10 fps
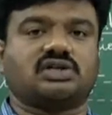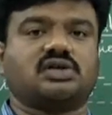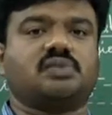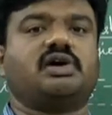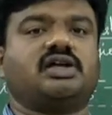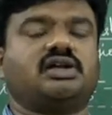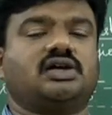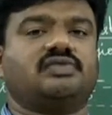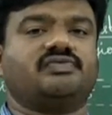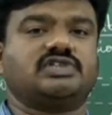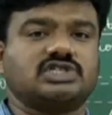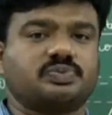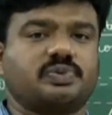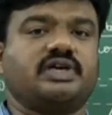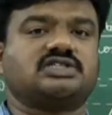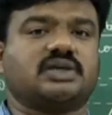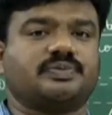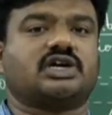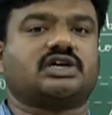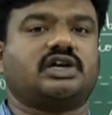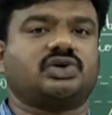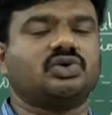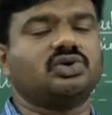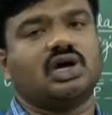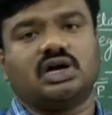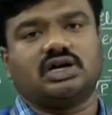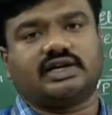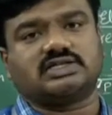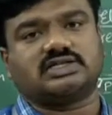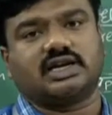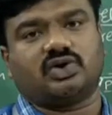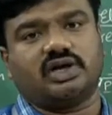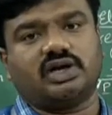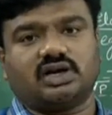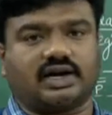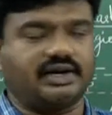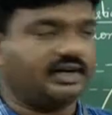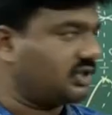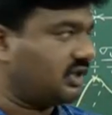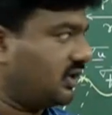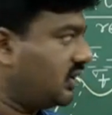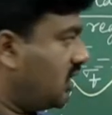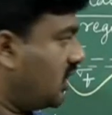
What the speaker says: or the material which is being subjected to tensile loading condition.